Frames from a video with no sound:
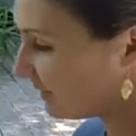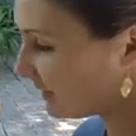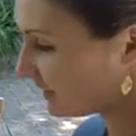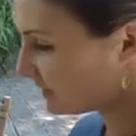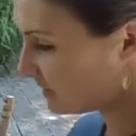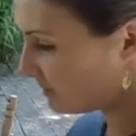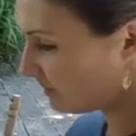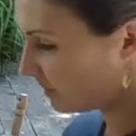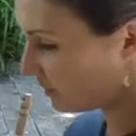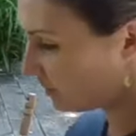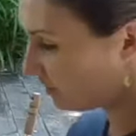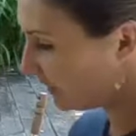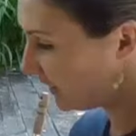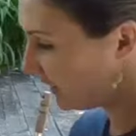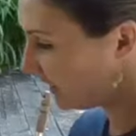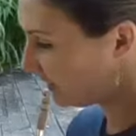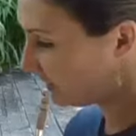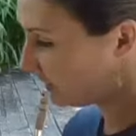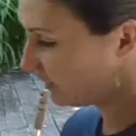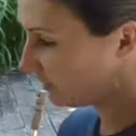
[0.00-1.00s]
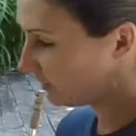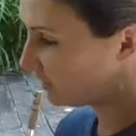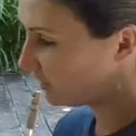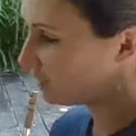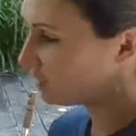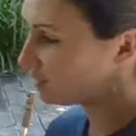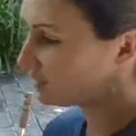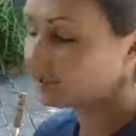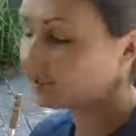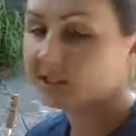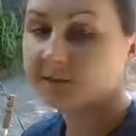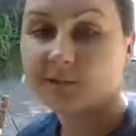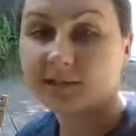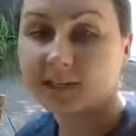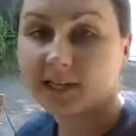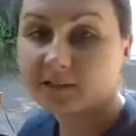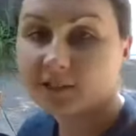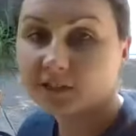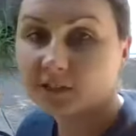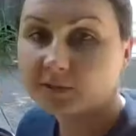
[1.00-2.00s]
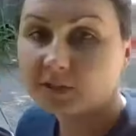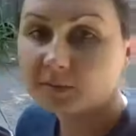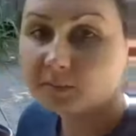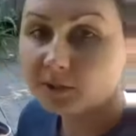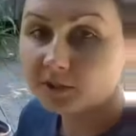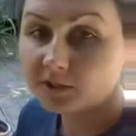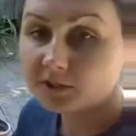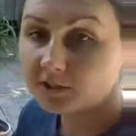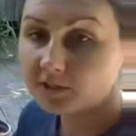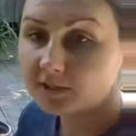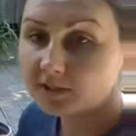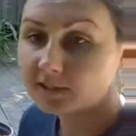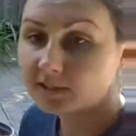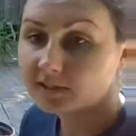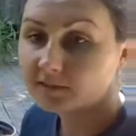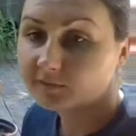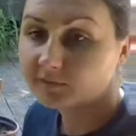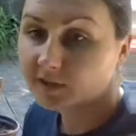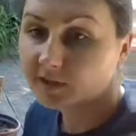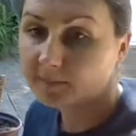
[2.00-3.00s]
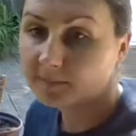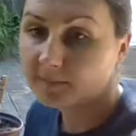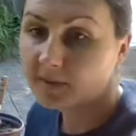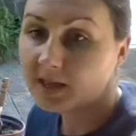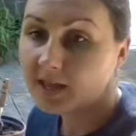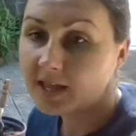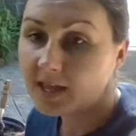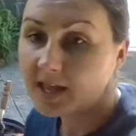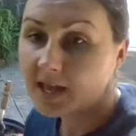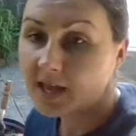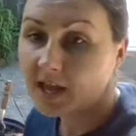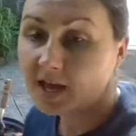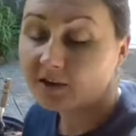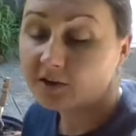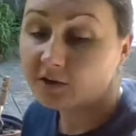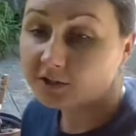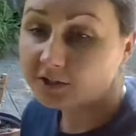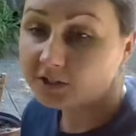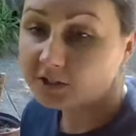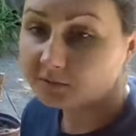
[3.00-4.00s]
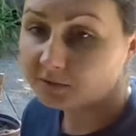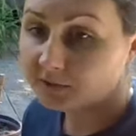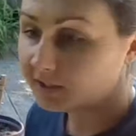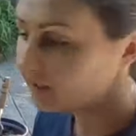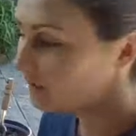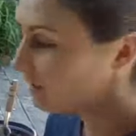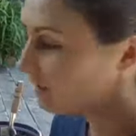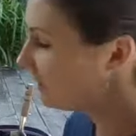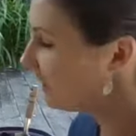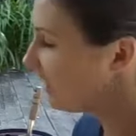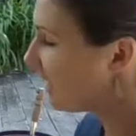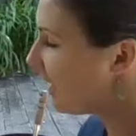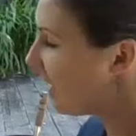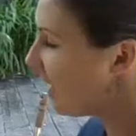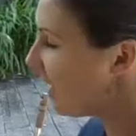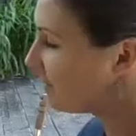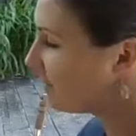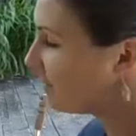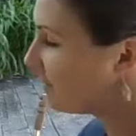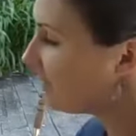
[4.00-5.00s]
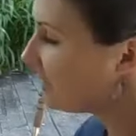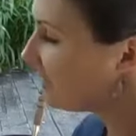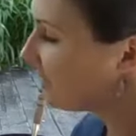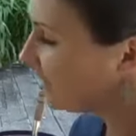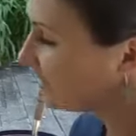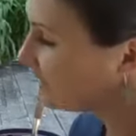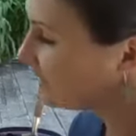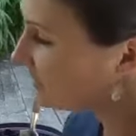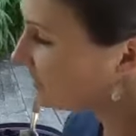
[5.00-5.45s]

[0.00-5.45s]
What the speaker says: this tomato plant here. So this one actually was purchased from a nursery. It's